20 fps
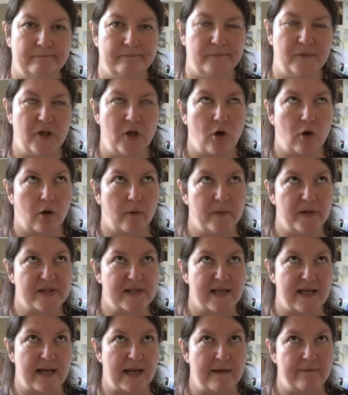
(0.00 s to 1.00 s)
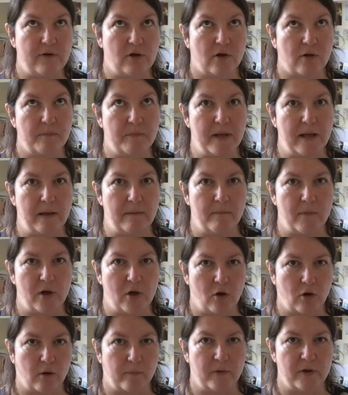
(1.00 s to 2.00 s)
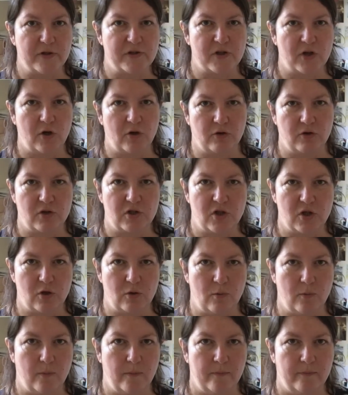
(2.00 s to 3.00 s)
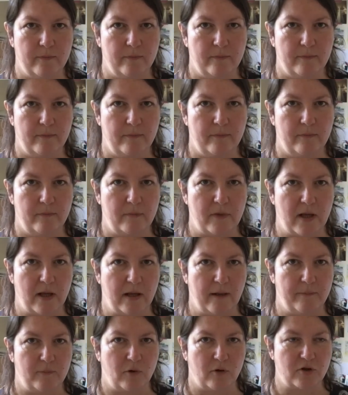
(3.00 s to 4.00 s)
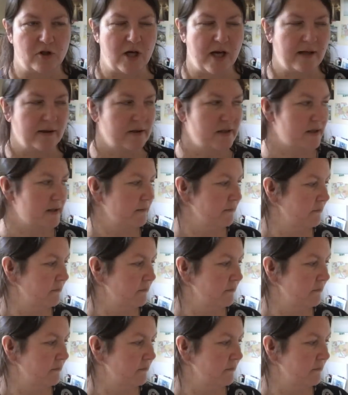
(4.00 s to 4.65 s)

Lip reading: monogamously, if you can be monogamous on 2 projects.